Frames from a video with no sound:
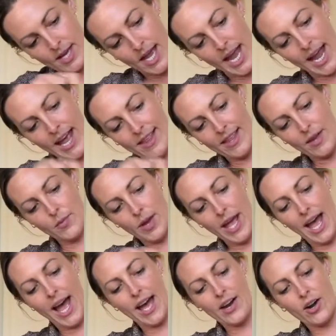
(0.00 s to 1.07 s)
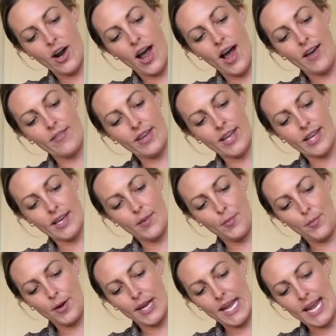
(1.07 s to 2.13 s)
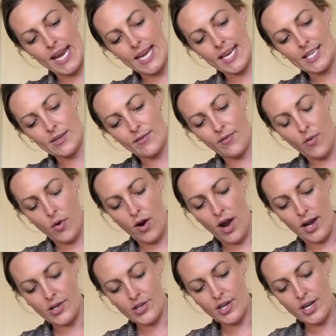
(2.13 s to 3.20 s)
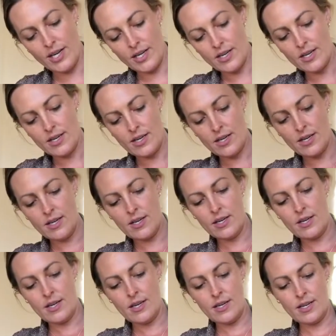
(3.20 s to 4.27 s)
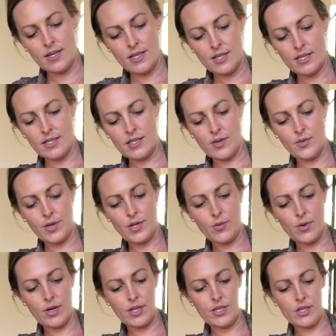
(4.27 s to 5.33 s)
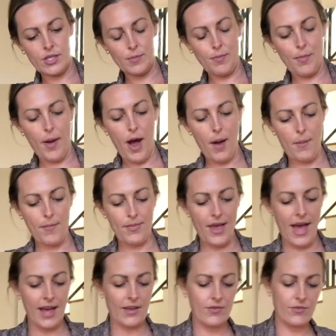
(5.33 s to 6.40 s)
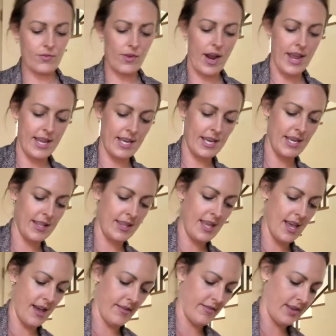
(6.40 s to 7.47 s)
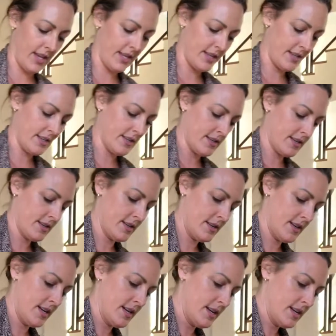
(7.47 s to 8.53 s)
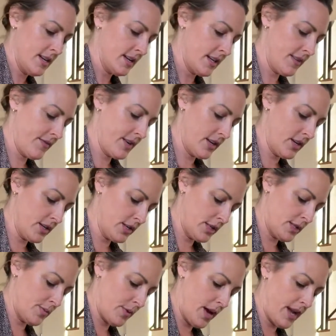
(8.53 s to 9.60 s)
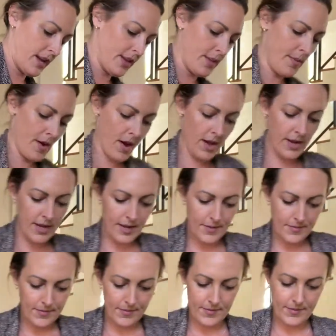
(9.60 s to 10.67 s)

And then we had our oven preheating to 400. So we wanna just pop that right in the oven. Give it a good spread on the bottom.